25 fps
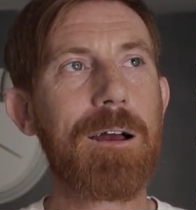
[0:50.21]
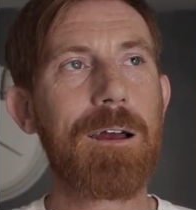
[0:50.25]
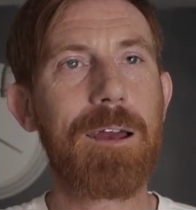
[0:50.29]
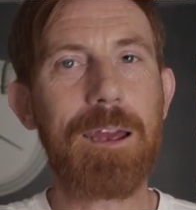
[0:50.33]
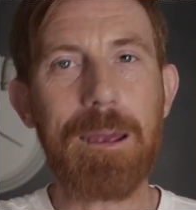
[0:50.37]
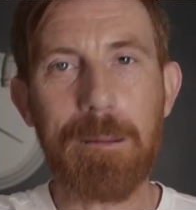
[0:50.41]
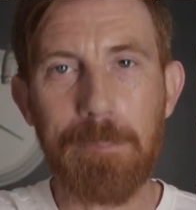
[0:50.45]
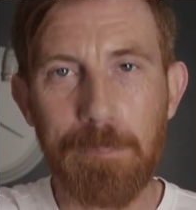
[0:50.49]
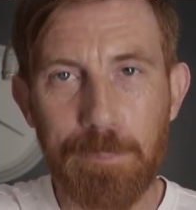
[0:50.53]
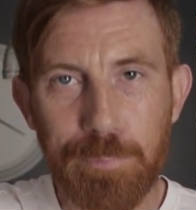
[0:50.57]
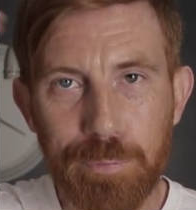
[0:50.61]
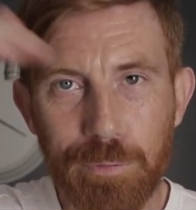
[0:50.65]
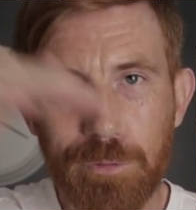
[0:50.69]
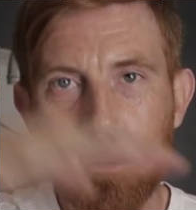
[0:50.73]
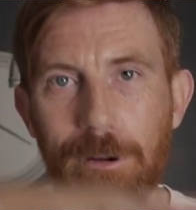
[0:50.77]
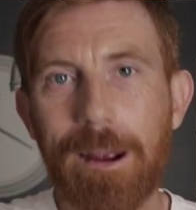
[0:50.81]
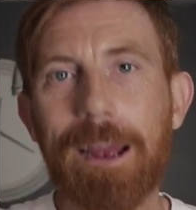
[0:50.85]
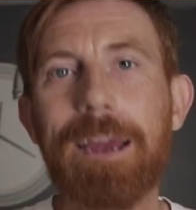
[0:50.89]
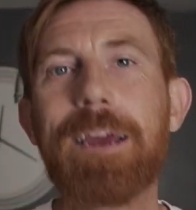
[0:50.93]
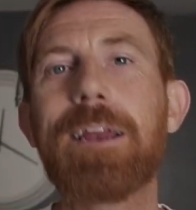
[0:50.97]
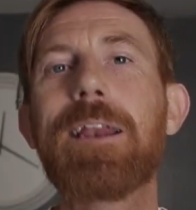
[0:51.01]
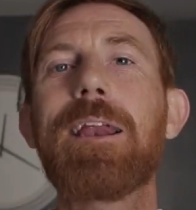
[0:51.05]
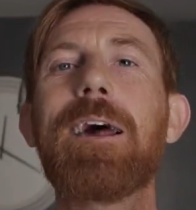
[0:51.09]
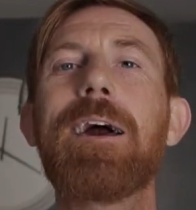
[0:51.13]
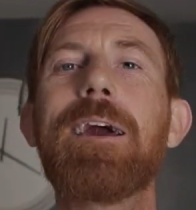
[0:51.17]

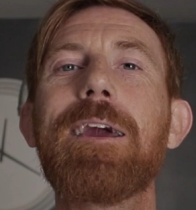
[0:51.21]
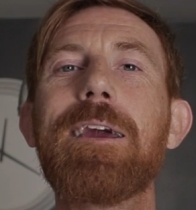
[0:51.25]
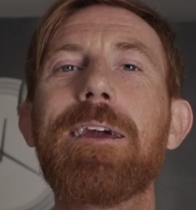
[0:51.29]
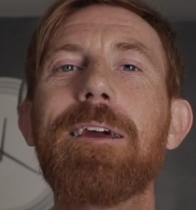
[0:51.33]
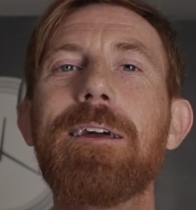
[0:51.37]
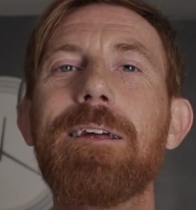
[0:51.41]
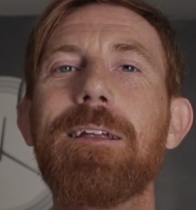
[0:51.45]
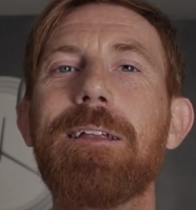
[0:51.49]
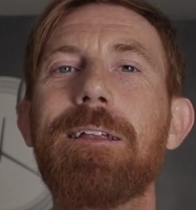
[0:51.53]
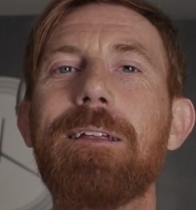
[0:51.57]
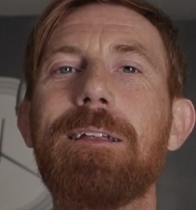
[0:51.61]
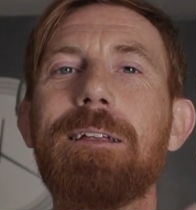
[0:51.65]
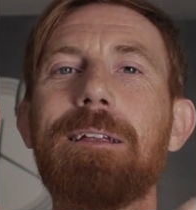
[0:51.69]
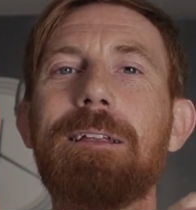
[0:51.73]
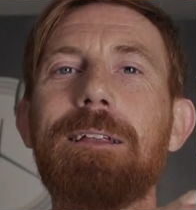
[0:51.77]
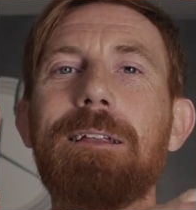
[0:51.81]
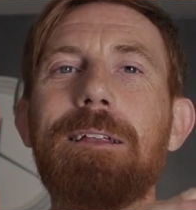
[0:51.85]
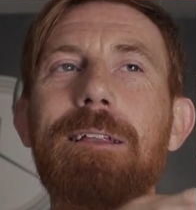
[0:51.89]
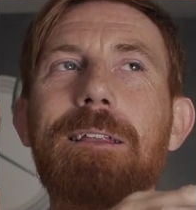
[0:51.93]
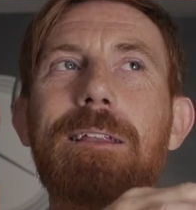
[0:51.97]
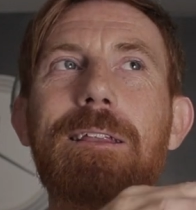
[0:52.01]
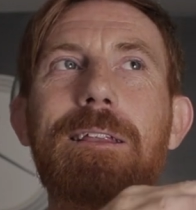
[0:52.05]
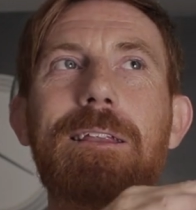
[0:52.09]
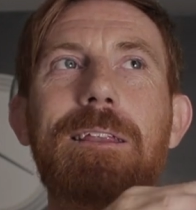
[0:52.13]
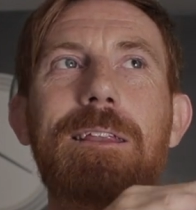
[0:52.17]
impregnate
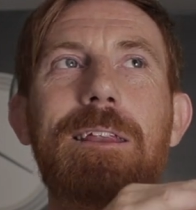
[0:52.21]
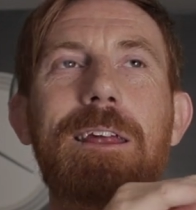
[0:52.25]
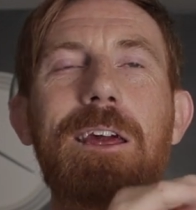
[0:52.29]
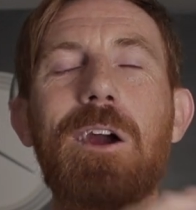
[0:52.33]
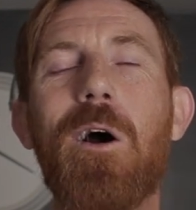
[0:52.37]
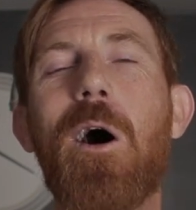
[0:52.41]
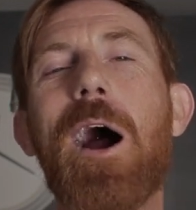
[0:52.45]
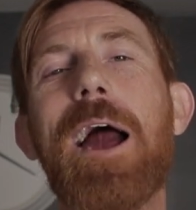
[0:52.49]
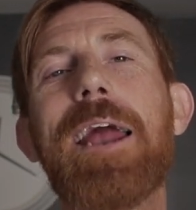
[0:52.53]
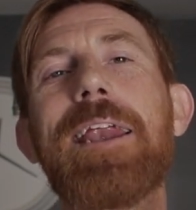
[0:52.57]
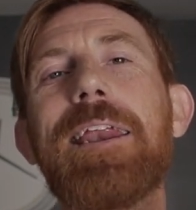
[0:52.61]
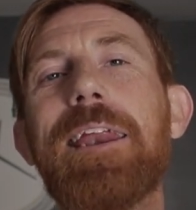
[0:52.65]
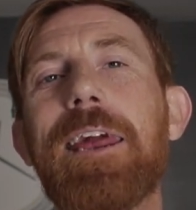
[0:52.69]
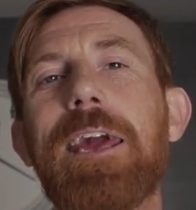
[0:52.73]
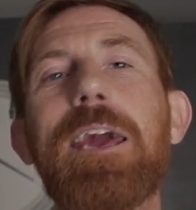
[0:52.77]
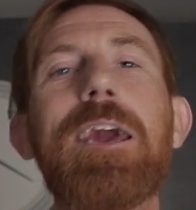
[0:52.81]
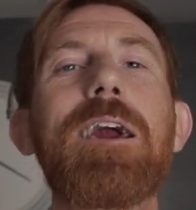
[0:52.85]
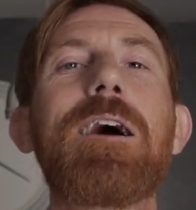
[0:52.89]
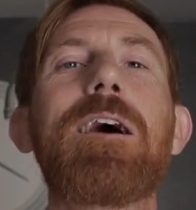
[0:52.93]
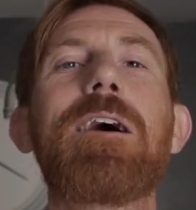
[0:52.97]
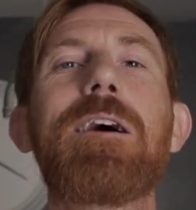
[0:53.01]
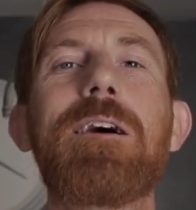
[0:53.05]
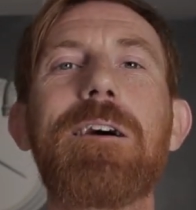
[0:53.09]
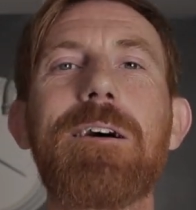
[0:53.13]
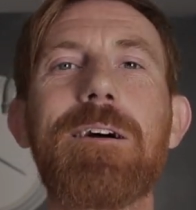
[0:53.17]
the
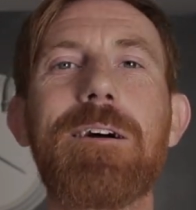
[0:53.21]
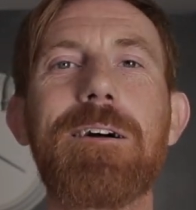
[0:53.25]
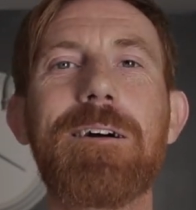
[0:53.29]
idea